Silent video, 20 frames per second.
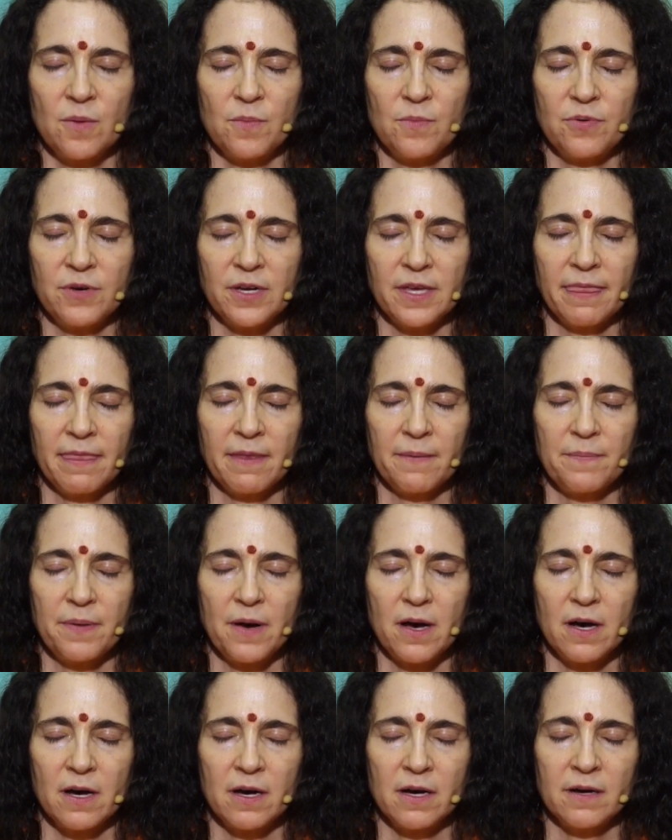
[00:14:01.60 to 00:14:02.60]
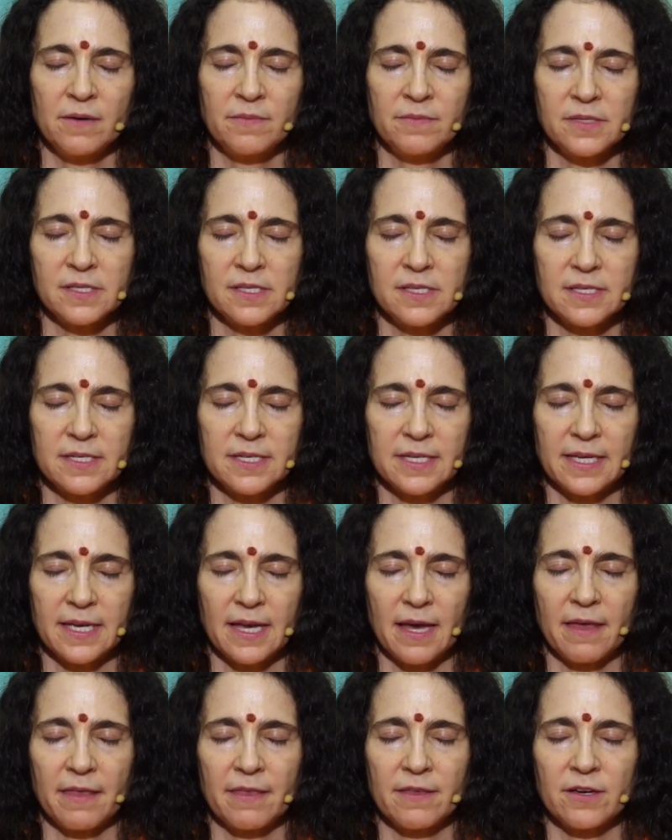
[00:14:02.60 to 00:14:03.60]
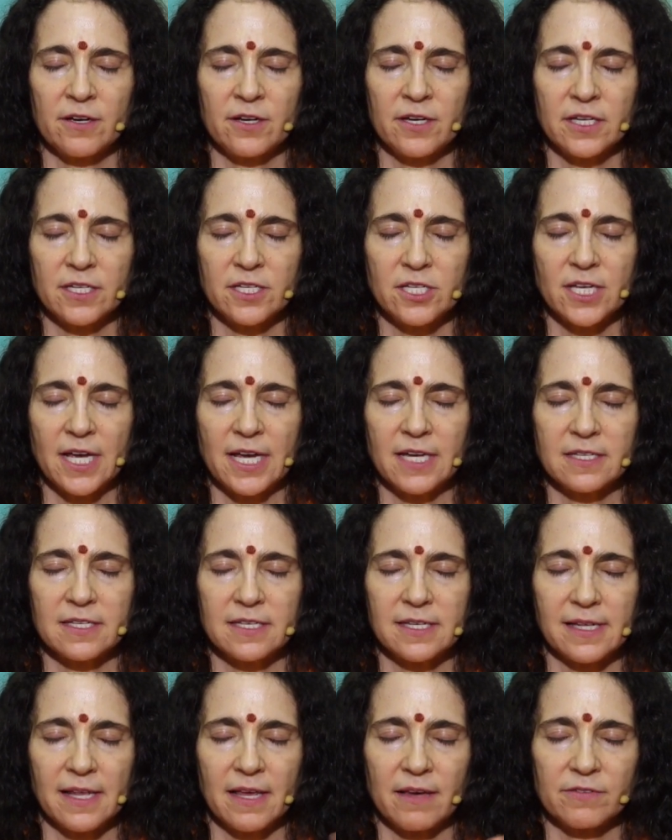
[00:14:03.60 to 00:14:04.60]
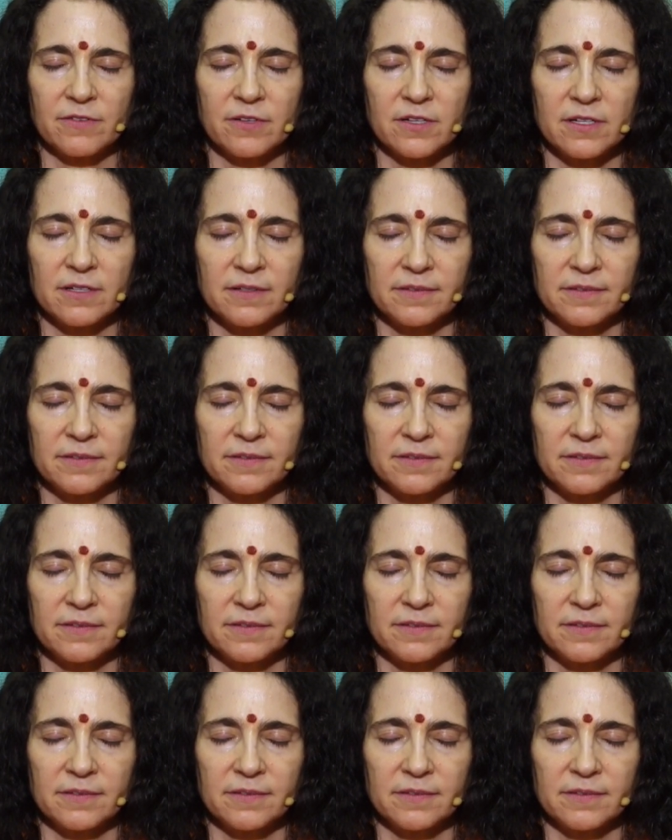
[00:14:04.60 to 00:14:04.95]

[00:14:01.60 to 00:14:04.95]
bring the palms together at chest level